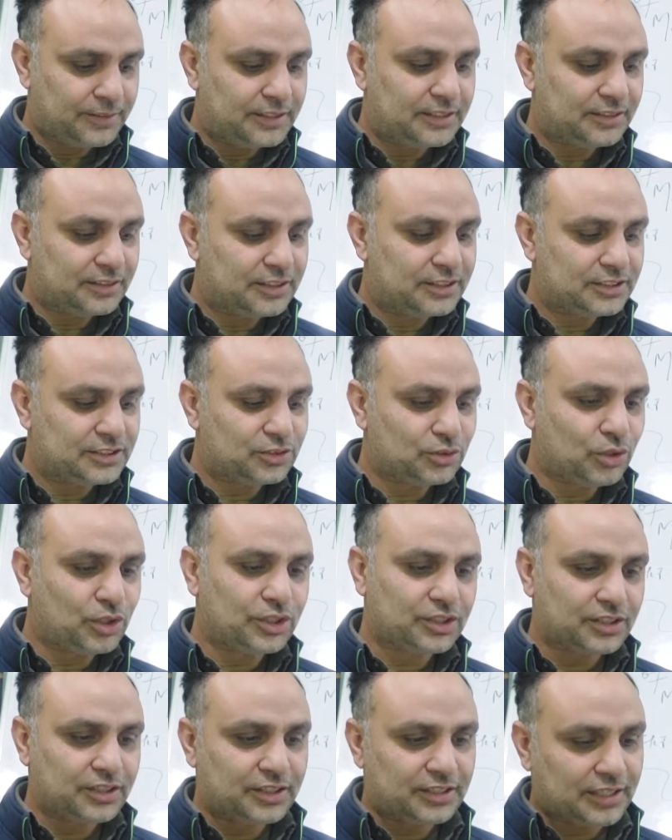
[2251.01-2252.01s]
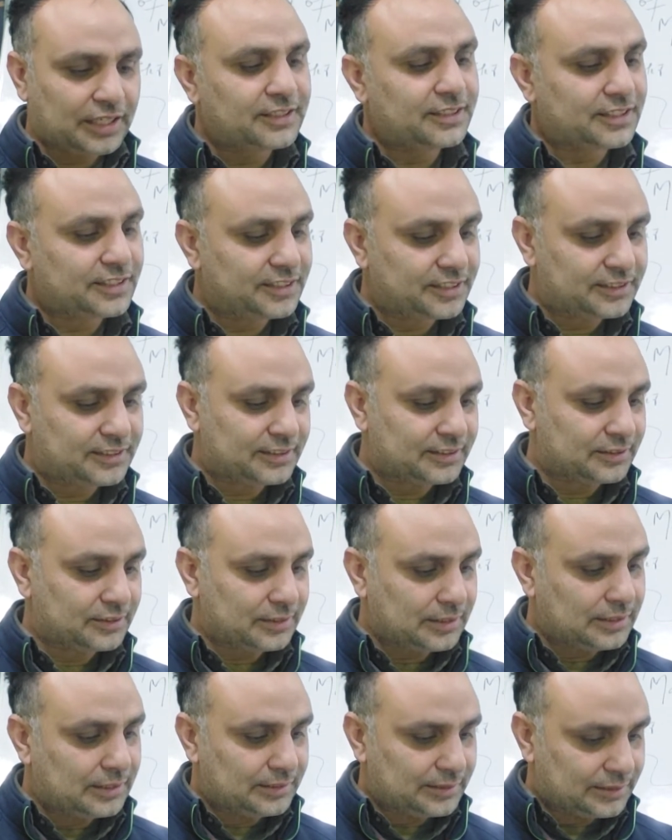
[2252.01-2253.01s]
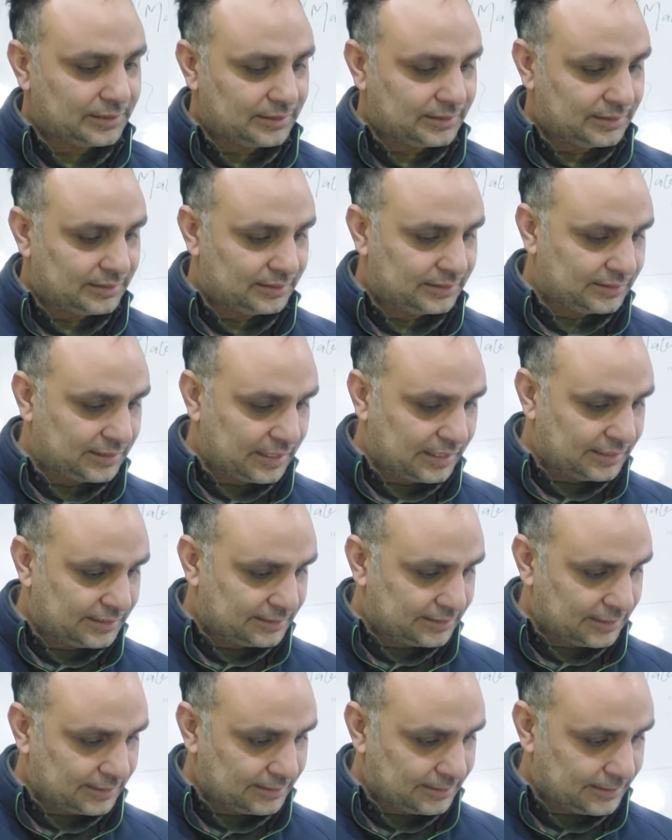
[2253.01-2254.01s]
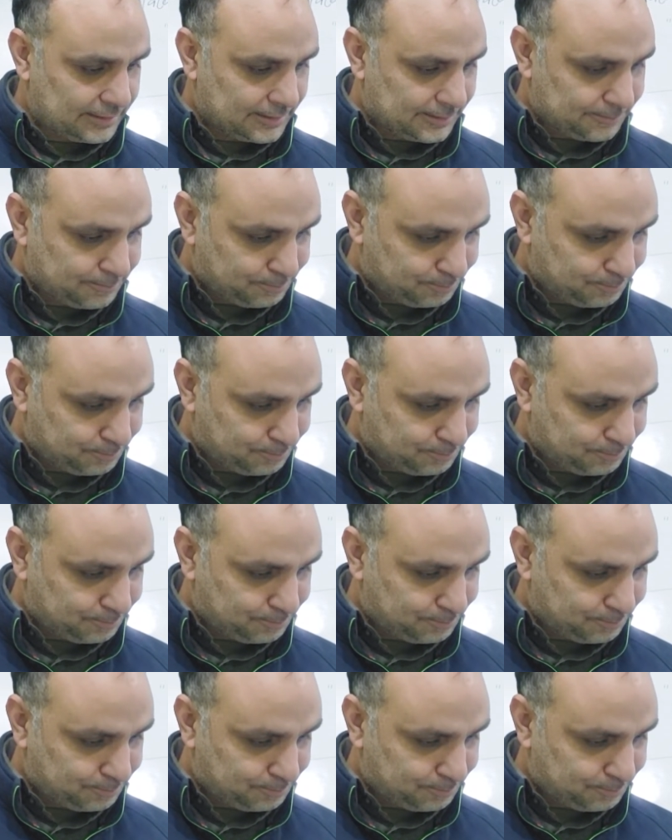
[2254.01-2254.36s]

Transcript: It's not contradicting Kant in that sense.